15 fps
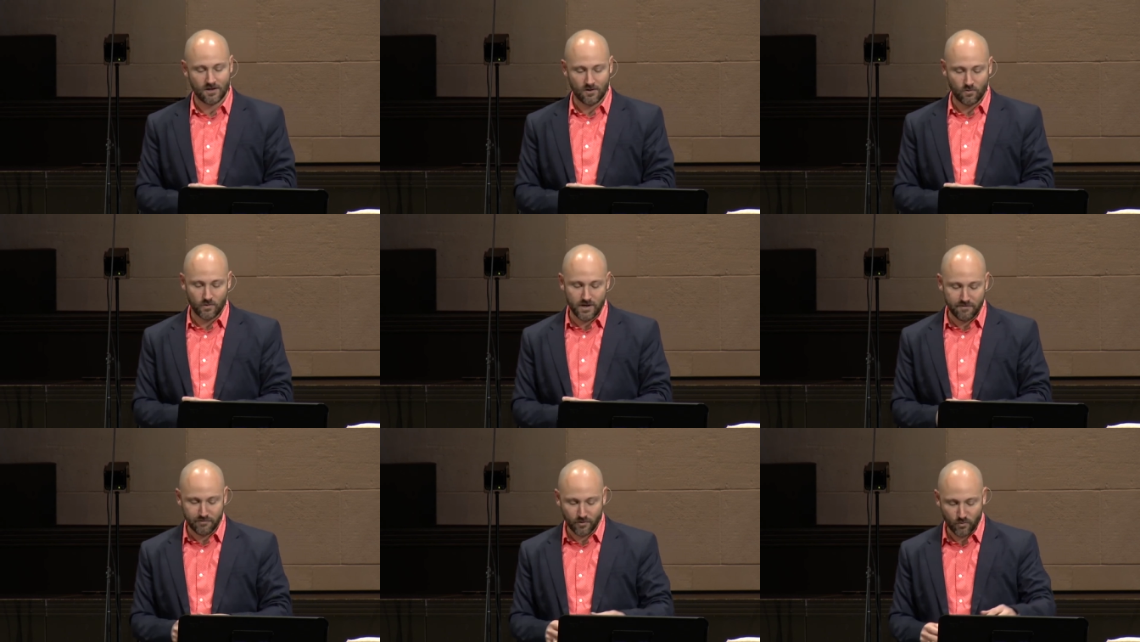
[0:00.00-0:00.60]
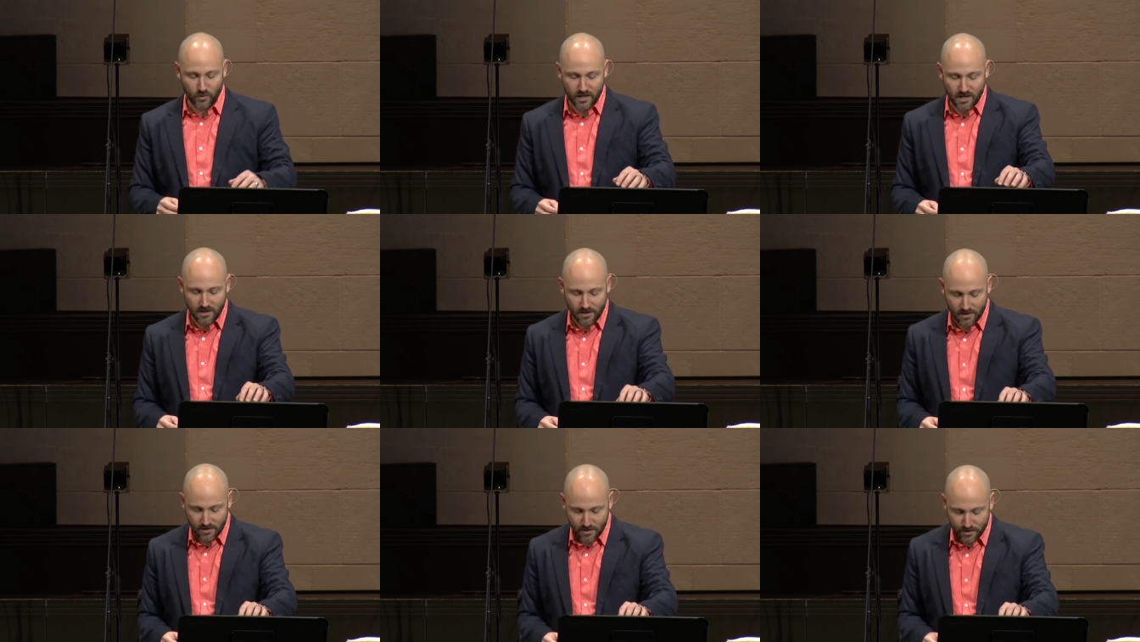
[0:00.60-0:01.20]
whenever
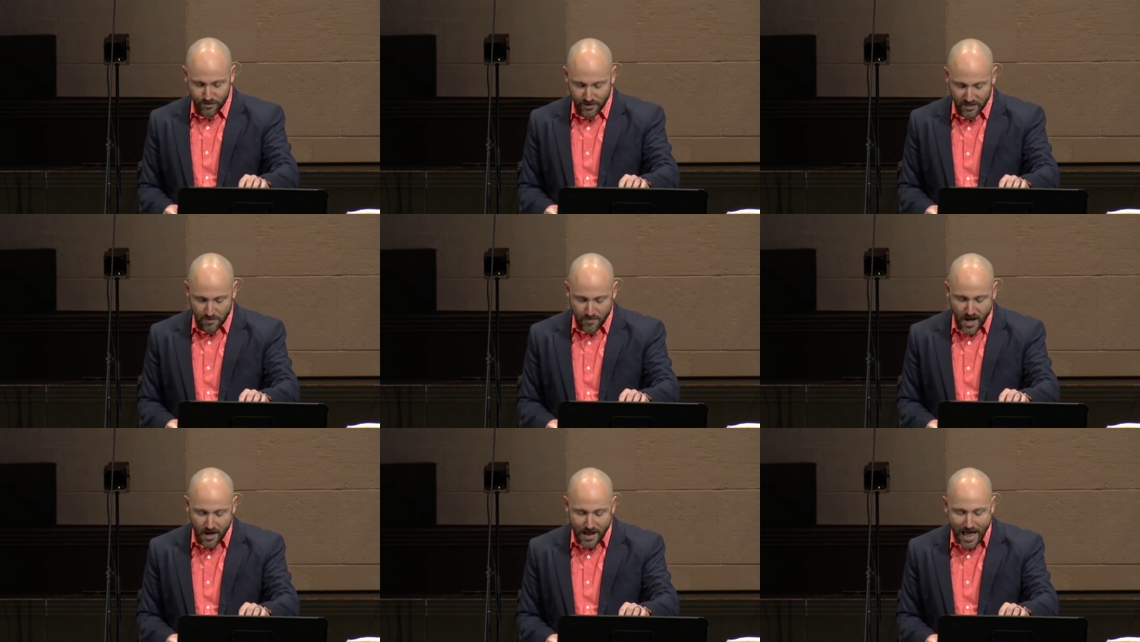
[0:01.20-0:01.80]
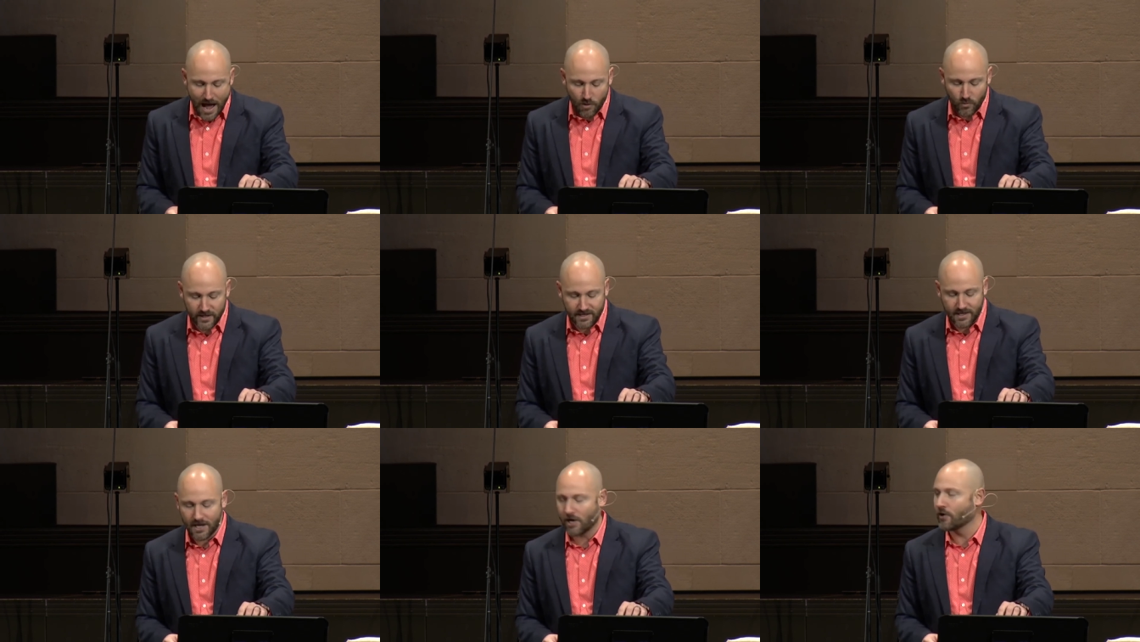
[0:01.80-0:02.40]
we think about how we
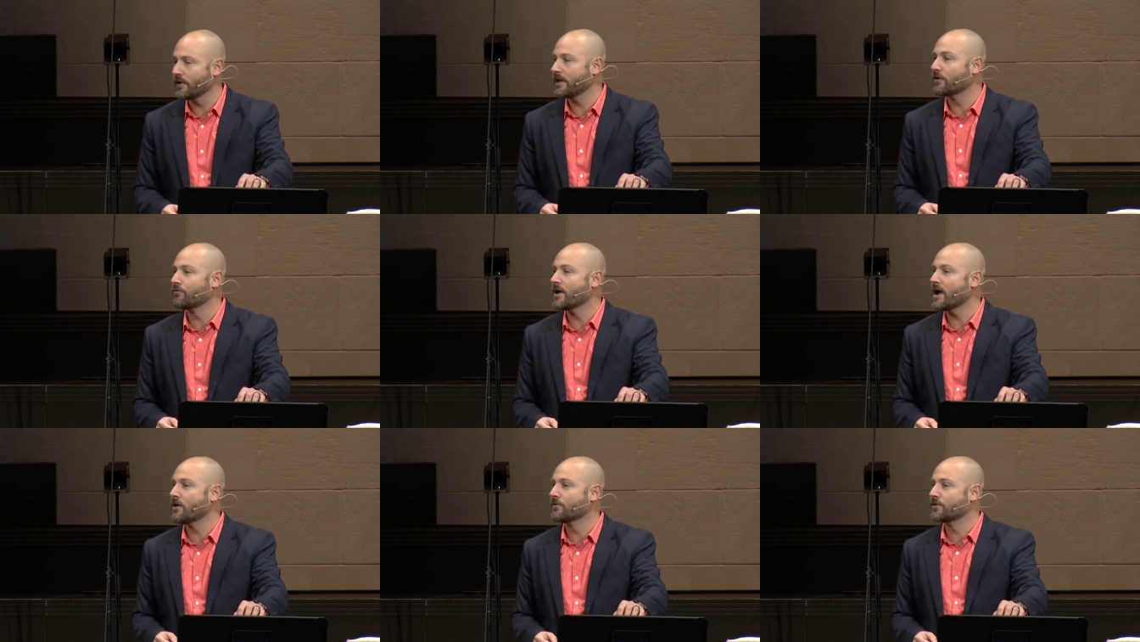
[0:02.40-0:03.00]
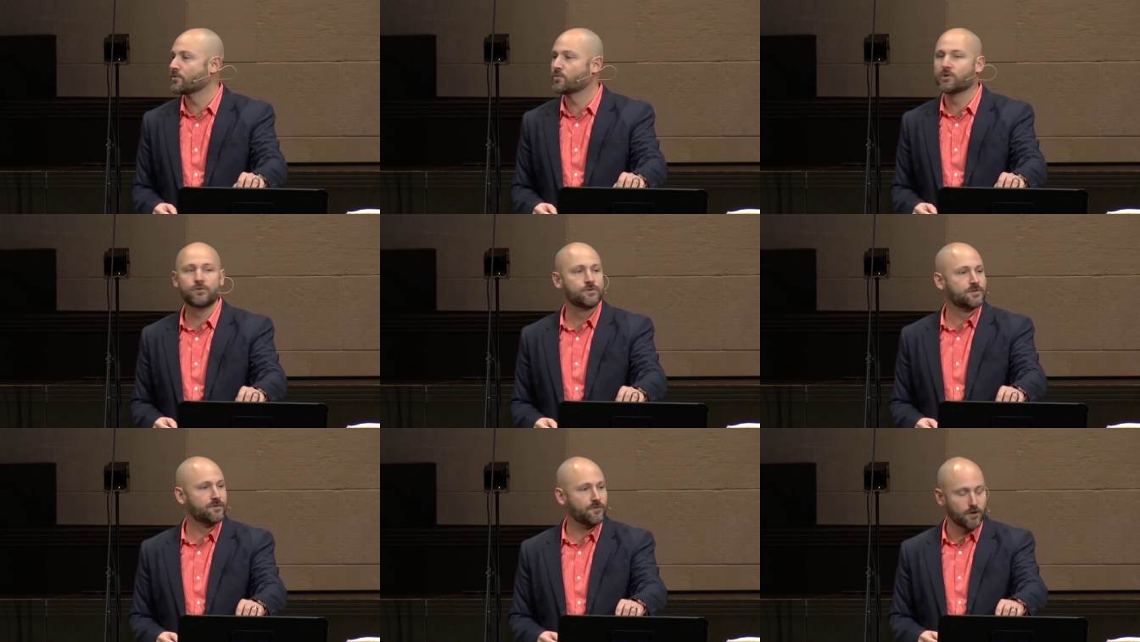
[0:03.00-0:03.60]
carry around the
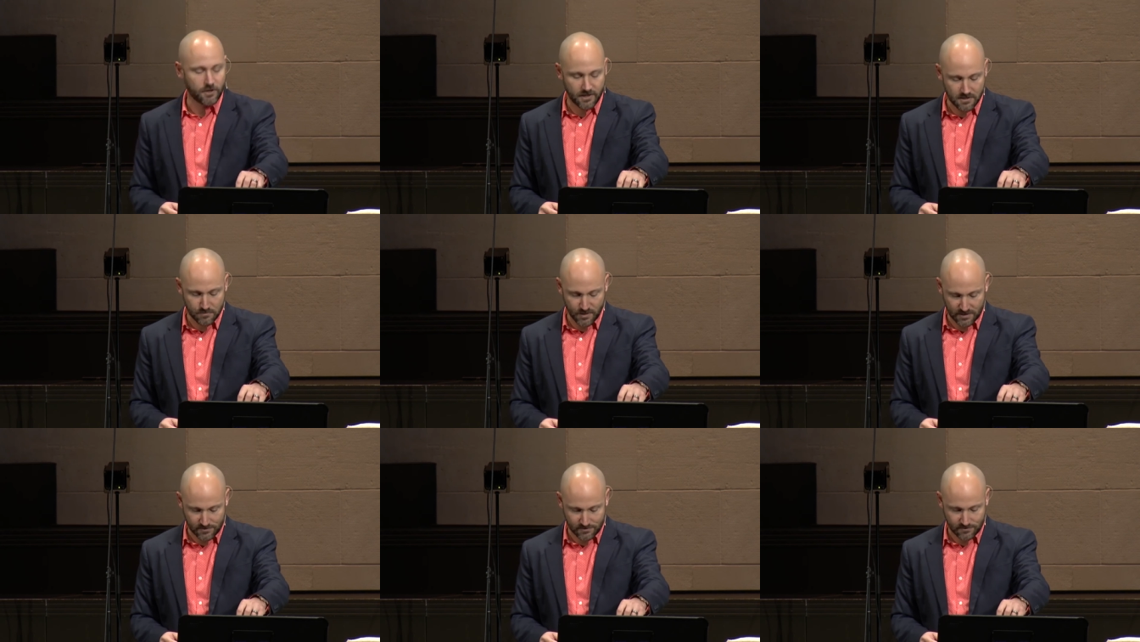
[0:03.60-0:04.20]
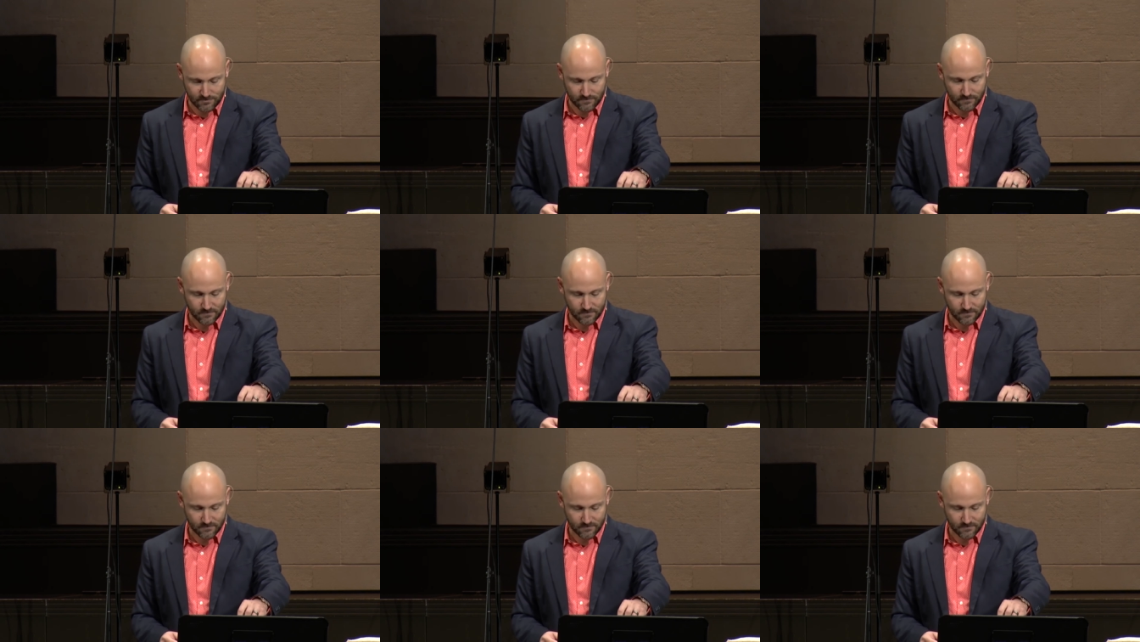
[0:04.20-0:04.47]
wounds of our enemies.